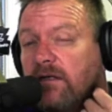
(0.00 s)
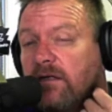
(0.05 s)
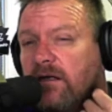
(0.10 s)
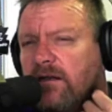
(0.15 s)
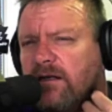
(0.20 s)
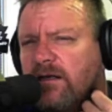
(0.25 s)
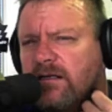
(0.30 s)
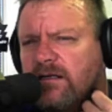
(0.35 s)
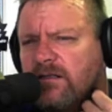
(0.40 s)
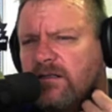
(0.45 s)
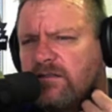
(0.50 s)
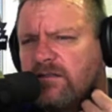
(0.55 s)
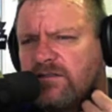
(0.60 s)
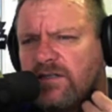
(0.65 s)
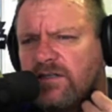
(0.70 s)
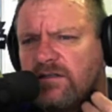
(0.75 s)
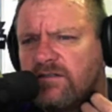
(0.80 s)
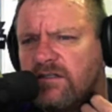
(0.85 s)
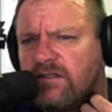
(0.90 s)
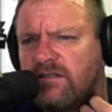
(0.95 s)
I think it's
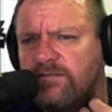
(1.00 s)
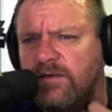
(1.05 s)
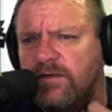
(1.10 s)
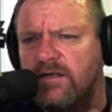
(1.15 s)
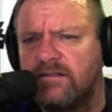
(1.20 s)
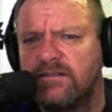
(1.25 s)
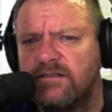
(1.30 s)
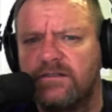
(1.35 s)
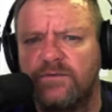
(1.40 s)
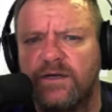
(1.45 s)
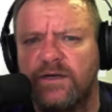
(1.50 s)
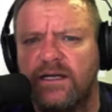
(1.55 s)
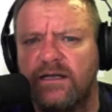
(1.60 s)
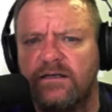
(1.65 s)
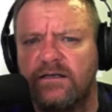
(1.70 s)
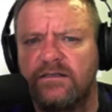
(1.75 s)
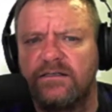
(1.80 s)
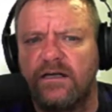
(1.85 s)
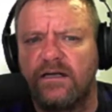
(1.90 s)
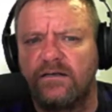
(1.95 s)
Chelsea Spurs this
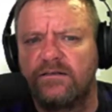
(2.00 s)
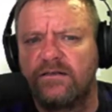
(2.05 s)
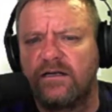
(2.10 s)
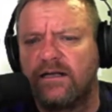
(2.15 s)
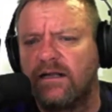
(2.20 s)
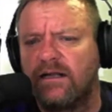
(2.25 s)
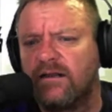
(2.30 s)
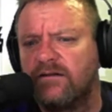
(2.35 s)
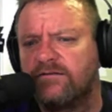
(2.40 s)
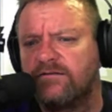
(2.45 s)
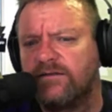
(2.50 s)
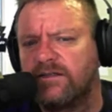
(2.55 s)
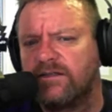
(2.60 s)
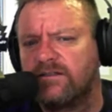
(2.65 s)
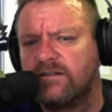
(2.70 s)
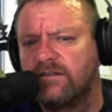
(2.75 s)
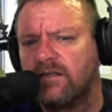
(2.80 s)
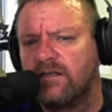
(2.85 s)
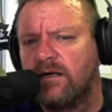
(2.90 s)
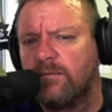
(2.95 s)
weekend, isn't it? I'm just going to get those
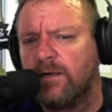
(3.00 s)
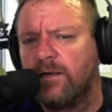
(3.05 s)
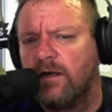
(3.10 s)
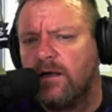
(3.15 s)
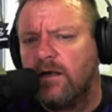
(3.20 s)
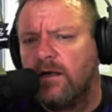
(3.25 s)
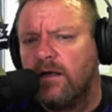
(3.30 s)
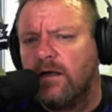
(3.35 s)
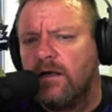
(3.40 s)
fixtures up.